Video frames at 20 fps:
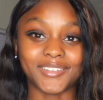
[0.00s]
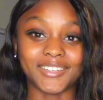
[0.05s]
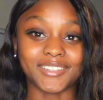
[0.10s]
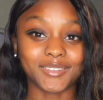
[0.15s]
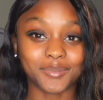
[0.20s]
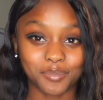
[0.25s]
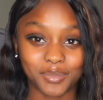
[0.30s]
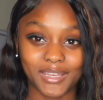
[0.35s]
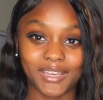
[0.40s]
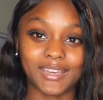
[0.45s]
these
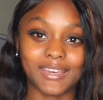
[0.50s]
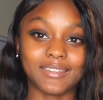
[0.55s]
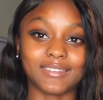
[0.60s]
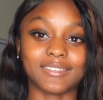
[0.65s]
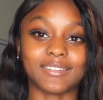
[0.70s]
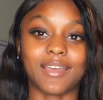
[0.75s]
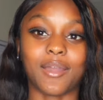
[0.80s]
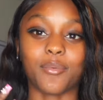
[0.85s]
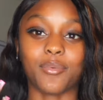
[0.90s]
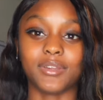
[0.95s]
pants,
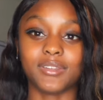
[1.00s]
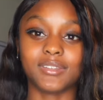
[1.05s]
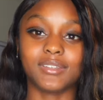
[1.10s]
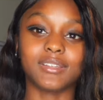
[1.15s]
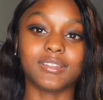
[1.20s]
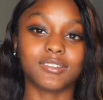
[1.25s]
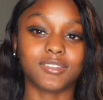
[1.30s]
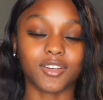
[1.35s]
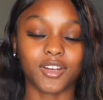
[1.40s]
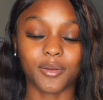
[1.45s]
and I recently
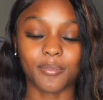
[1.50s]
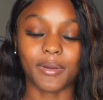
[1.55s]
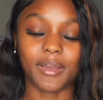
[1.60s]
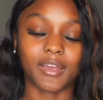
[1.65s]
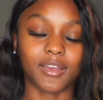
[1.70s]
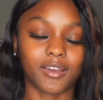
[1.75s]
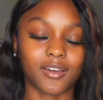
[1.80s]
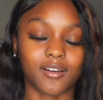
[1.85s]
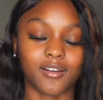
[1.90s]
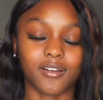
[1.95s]
started
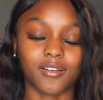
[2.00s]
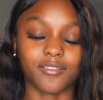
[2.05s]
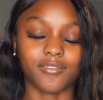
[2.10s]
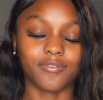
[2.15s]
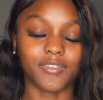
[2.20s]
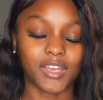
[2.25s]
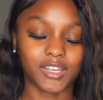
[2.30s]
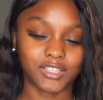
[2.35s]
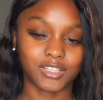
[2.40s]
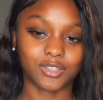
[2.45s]
buying on
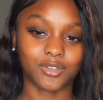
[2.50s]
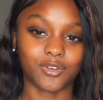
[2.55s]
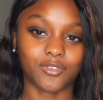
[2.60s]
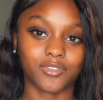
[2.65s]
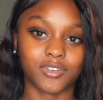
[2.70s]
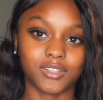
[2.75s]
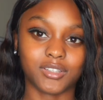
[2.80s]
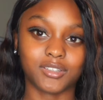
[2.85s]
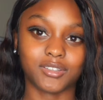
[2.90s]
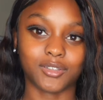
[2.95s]
Fashion
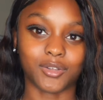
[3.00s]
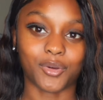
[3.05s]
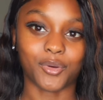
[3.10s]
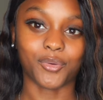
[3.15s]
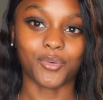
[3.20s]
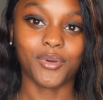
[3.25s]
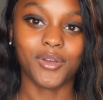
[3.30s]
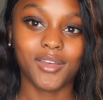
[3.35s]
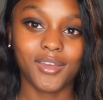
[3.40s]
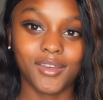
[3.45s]
Nova. So,
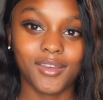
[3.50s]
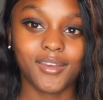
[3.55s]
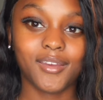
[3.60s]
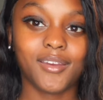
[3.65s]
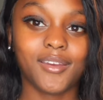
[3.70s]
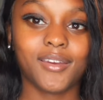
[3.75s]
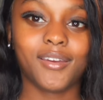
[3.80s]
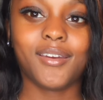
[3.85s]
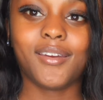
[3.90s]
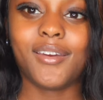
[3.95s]

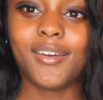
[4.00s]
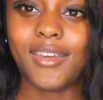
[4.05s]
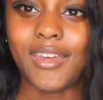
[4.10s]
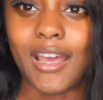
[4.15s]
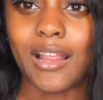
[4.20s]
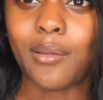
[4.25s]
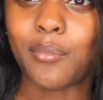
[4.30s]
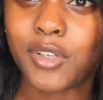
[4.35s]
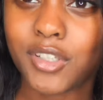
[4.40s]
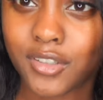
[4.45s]
yeah,
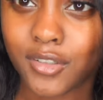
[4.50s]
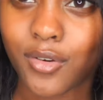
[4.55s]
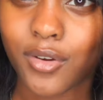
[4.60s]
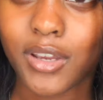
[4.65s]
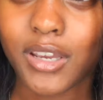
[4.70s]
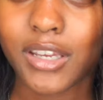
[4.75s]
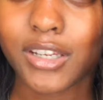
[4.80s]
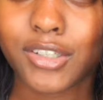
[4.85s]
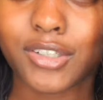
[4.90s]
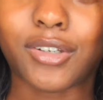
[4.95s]
let me just go
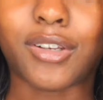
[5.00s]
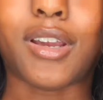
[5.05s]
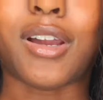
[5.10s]
ahead and show